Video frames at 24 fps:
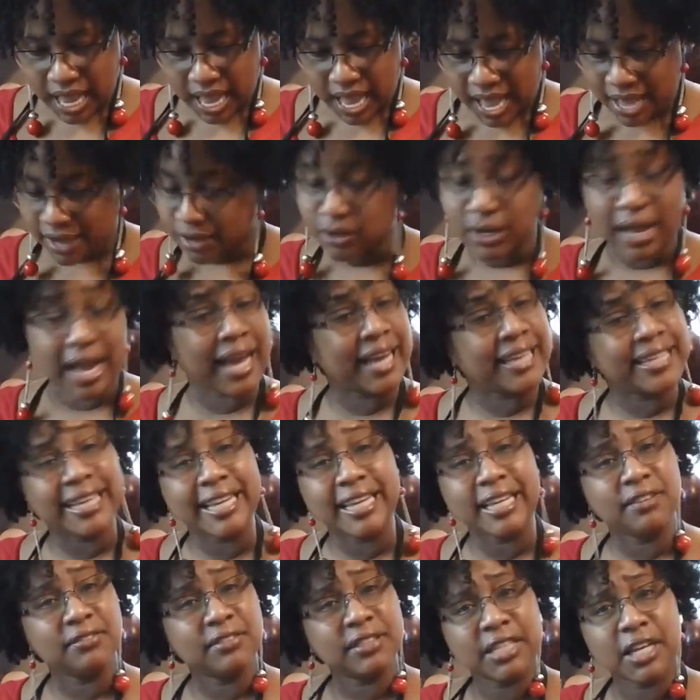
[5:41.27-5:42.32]
I
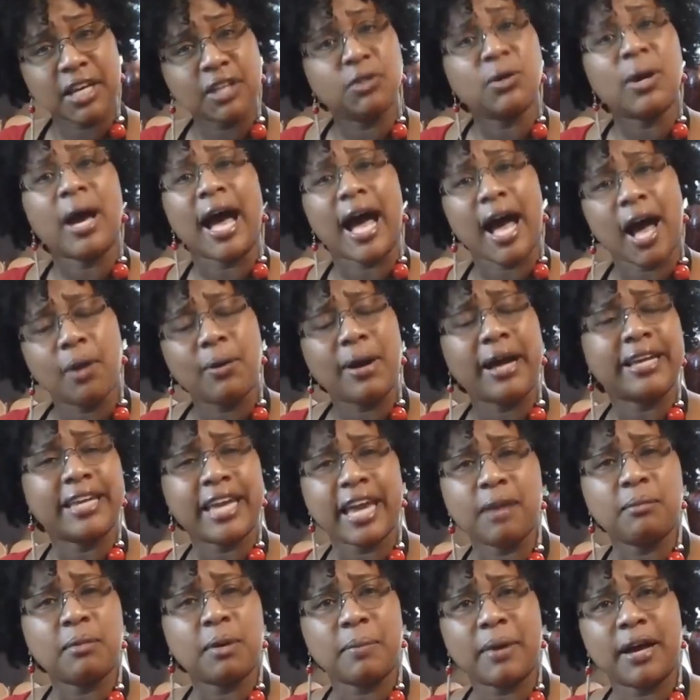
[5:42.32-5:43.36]
can't even tell you how I
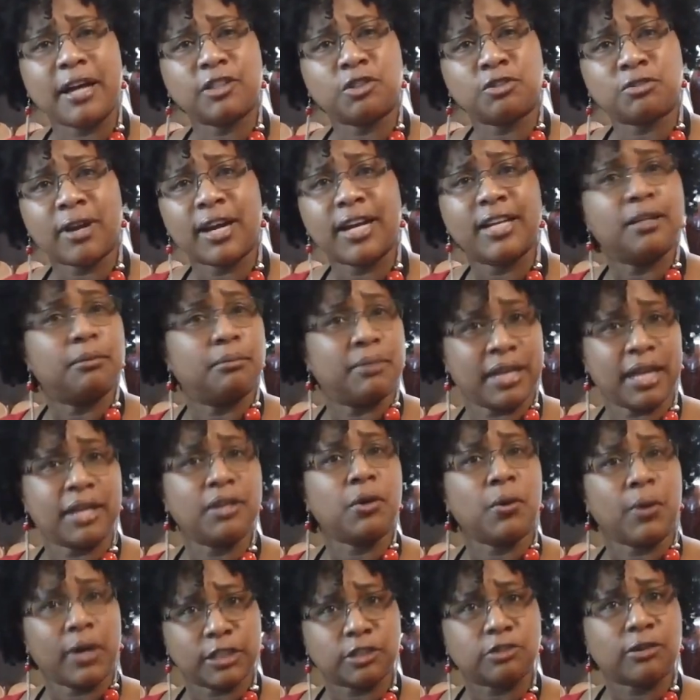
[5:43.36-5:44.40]
came about trying it, but I
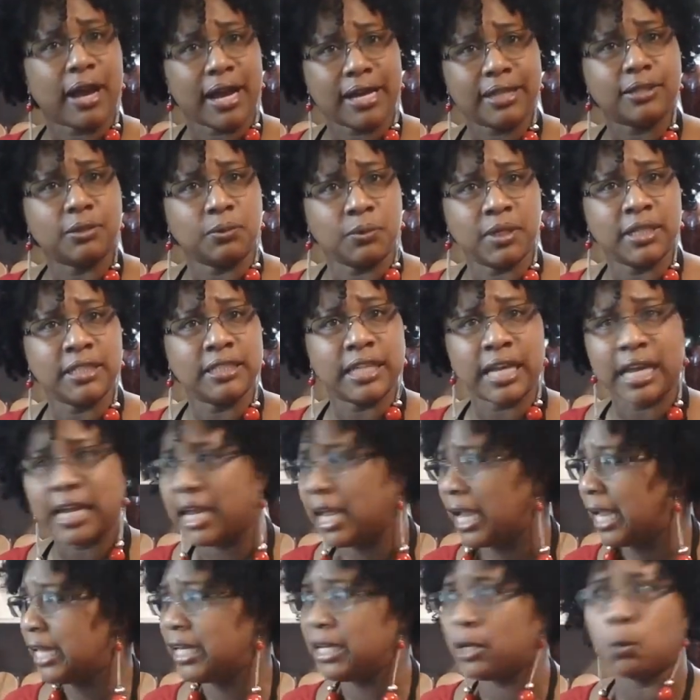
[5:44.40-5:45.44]
know I tried it one day
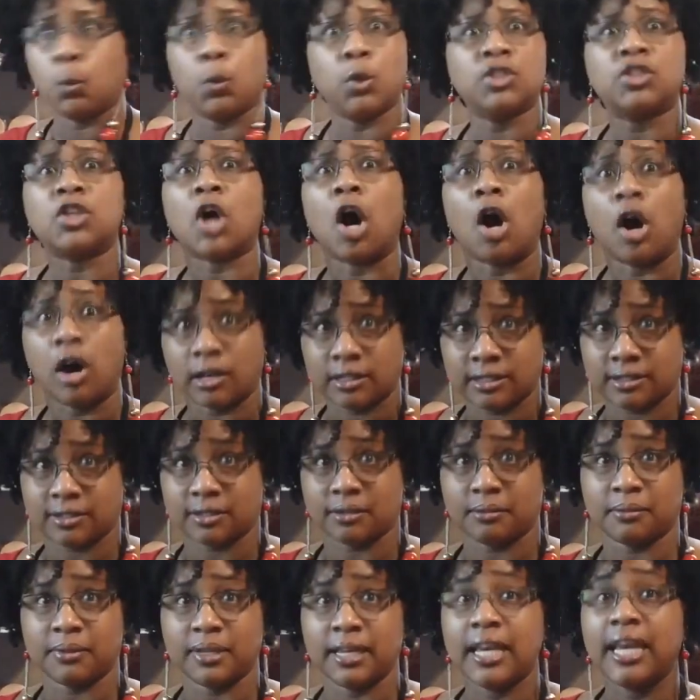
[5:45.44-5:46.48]
and it was
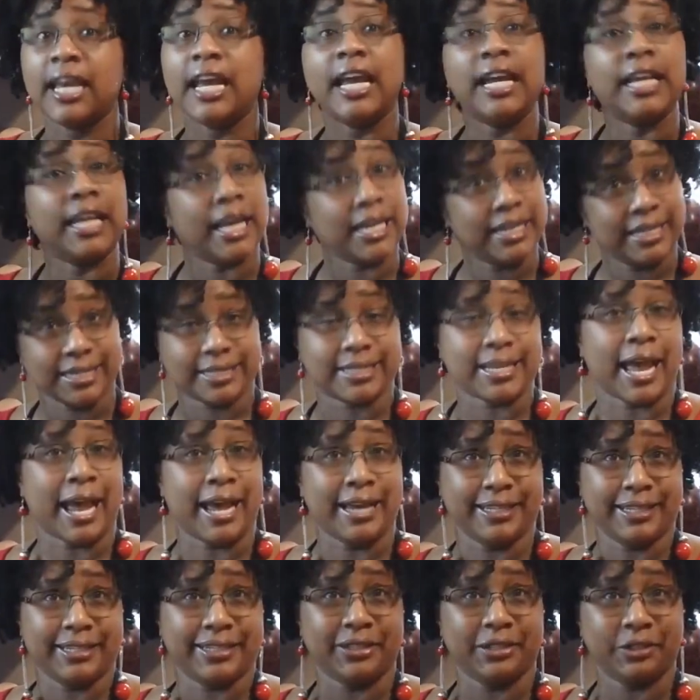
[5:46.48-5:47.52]
awesome, and I
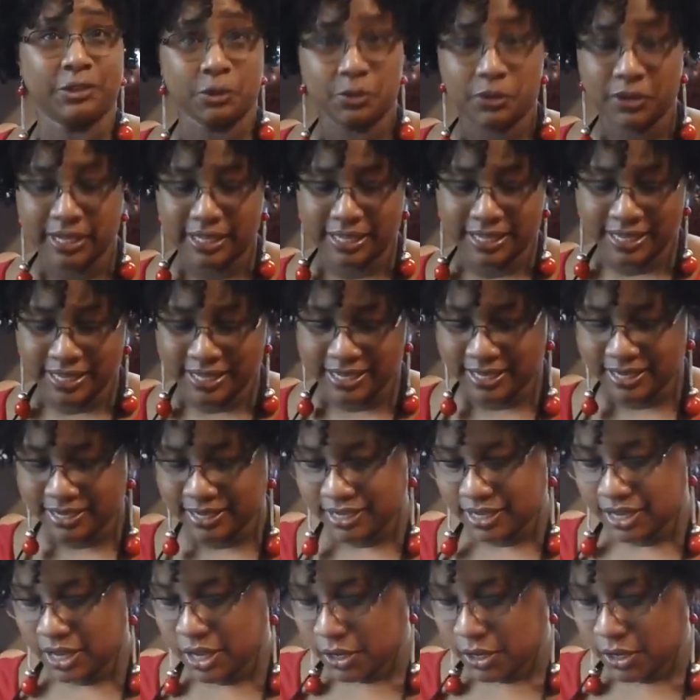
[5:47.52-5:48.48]
decided to do it again.